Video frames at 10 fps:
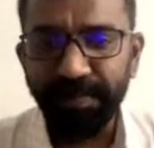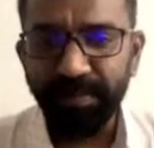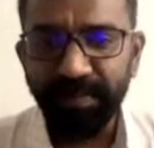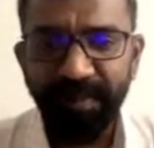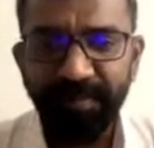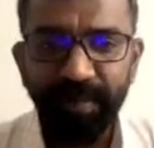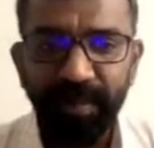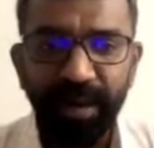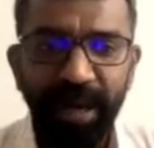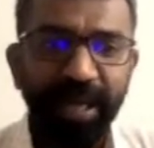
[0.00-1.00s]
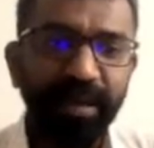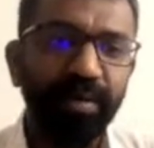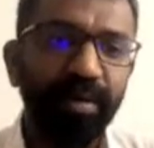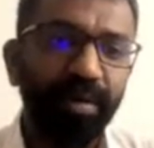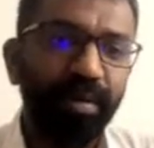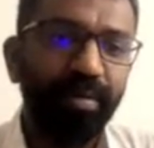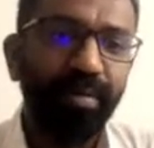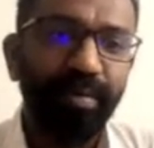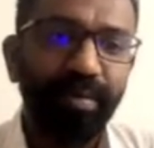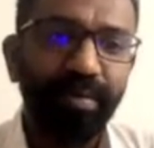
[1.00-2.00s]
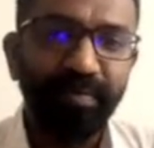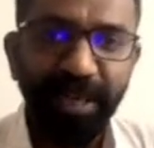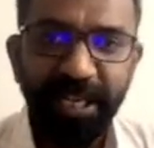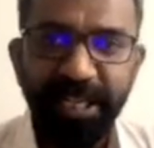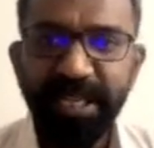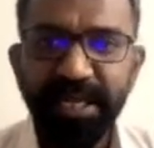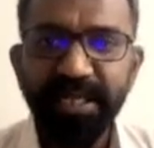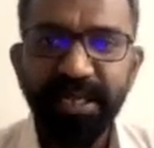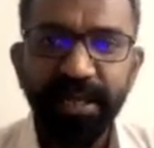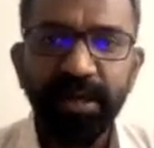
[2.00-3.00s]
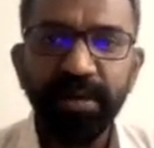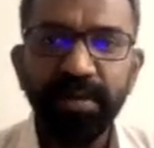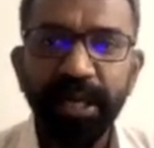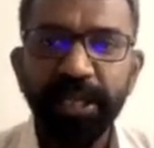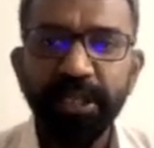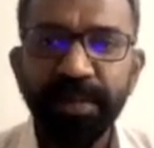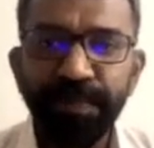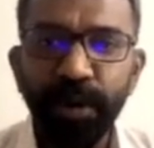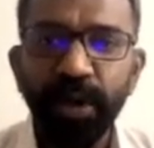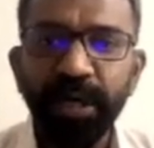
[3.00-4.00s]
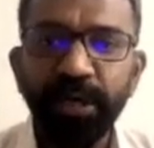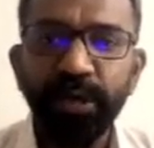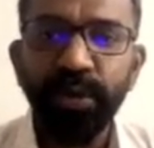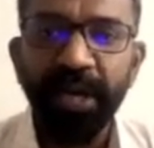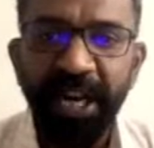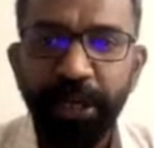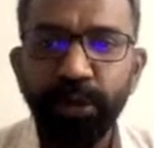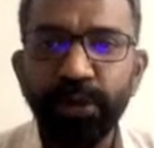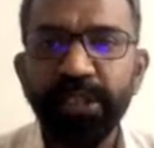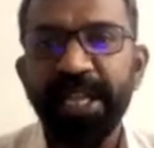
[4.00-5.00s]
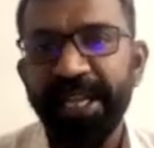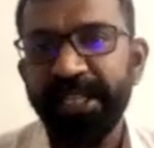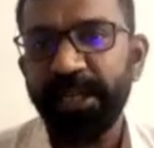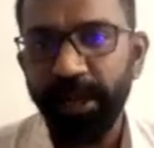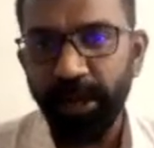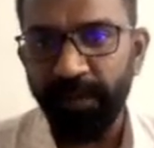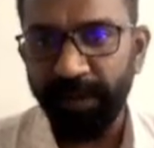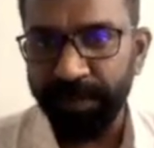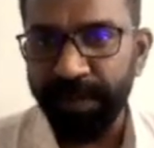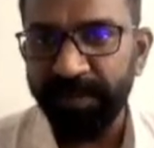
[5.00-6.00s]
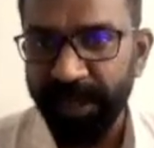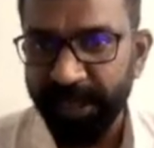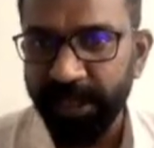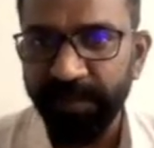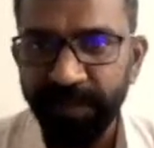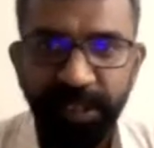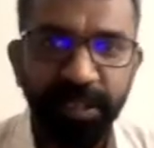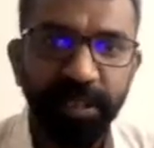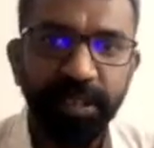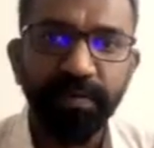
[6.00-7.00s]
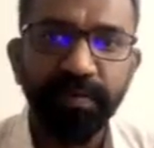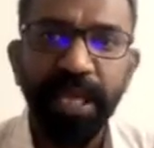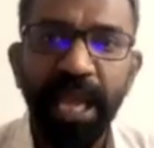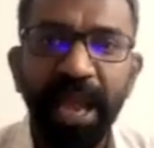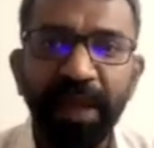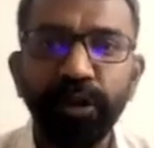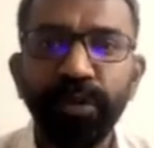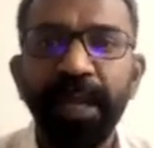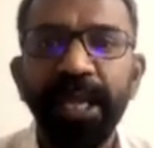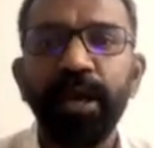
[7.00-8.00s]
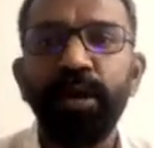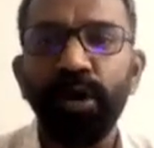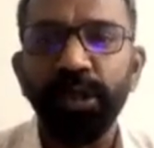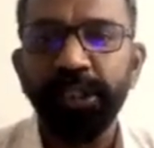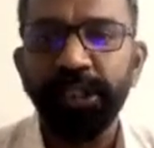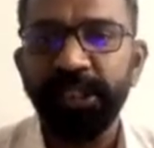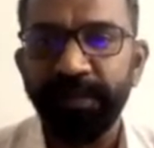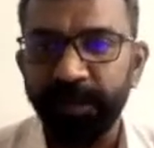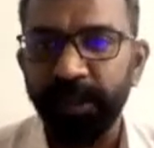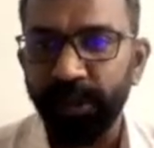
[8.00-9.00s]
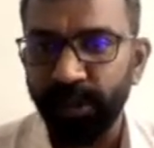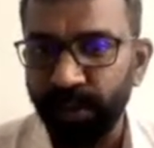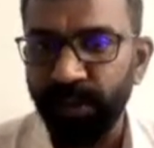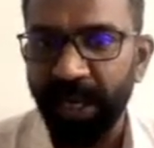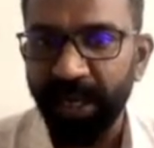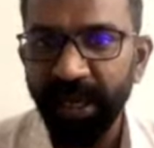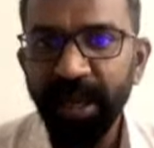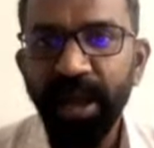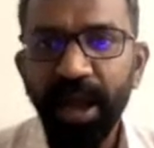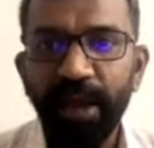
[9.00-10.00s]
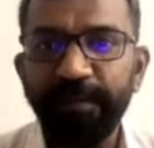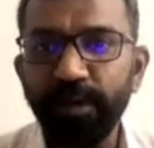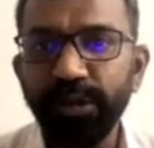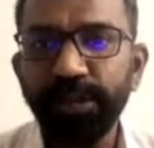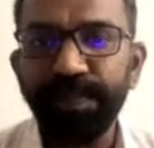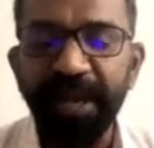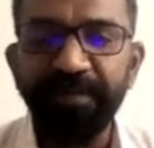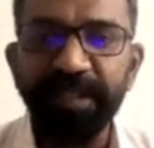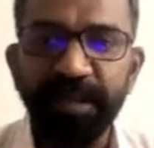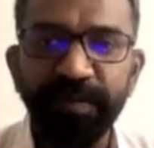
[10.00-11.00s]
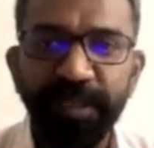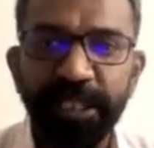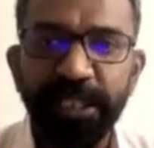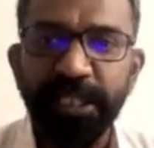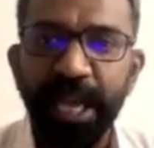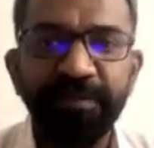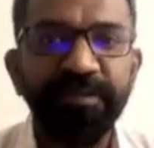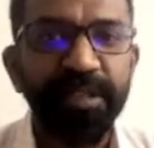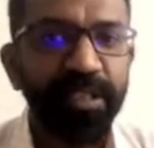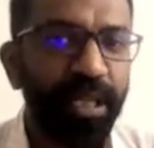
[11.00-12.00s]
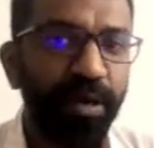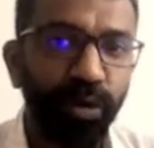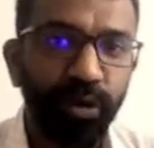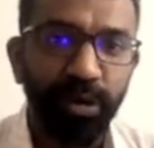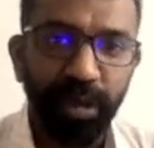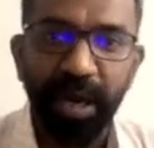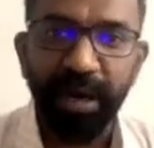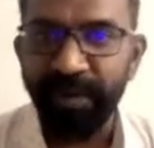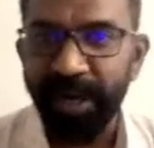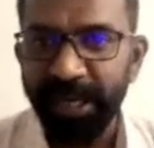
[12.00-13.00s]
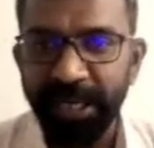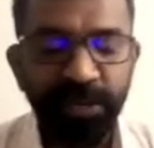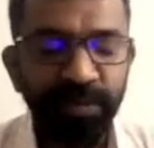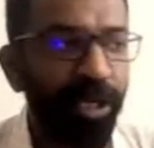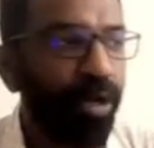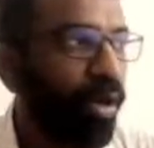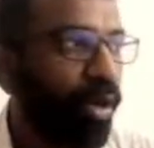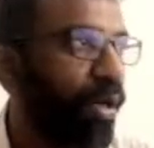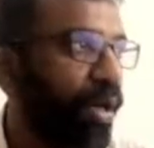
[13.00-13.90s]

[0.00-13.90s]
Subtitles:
when, like we discussed, it is important to reduce the extent of impervious surfaces. We have to make a conscious effort to do that. Of course, paved surfaces have their own advantage. We all